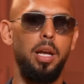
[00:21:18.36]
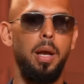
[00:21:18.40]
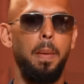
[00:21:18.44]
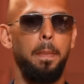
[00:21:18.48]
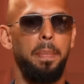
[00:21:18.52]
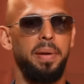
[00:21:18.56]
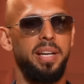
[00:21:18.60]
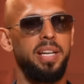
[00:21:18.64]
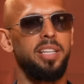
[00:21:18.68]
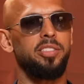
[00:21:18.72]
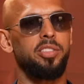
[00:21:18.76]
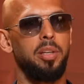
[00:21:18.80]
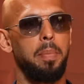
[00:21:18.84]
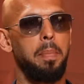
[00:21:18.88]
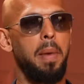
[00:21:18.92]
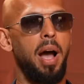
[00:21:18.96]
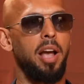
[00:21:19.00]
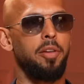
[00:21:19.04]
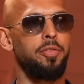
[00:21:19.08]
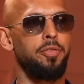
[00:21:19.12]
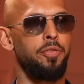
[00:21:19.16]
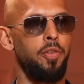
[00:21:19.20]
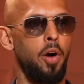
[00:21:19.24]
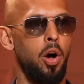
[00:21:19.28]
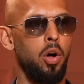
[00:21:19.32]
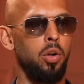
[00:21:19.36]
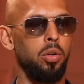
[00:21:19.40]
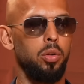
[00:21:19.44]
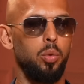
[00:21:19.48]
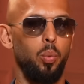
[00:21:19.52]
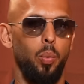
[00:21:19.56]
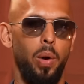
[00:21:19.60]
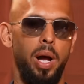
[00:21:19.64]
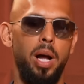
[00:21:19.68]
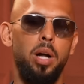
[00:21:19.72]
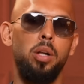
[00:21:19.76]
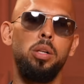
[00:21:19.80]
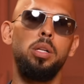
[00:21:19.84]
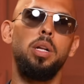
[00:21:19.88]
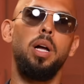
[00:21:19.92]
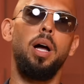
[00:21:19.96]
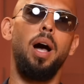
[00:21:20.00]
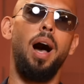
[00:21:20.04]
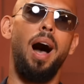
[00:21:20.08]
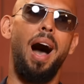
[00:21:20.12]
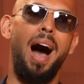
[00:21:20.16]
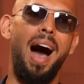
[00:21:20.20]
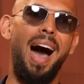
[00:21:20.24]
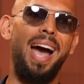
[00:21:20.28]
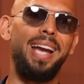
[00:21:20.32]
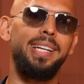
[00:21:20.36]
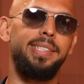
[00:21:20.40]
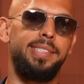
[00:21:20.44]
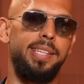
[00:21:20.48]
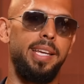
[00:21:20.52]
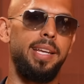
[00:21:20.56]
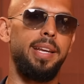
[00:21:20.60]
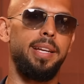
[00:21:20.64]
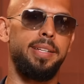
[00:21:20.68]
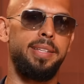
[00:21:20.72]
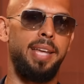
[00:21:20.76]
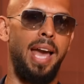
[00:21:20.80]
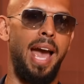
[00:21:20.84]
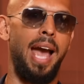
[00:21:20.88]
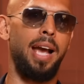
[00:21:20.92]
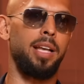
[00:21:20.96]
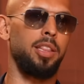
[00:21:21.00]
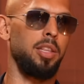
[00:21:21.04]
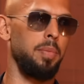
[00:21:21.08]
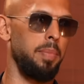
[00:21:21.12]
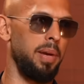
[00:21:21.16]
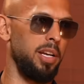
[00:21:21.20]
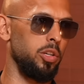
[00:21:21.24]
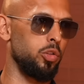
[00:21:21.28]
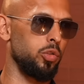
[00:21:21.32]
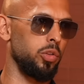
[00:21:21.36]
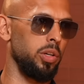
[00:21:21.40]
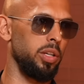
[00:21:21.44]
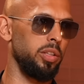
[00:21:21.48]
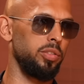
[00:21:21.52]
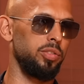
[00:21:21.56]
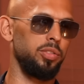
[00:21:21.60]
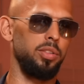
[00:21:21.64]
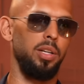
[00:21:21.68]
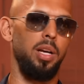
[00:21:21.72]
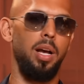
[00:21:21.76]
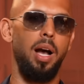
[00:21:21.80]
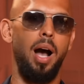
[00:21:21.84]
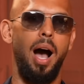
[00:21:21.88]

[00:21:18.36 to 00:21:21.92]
But is it my fault? Well, I did attack the Matrix.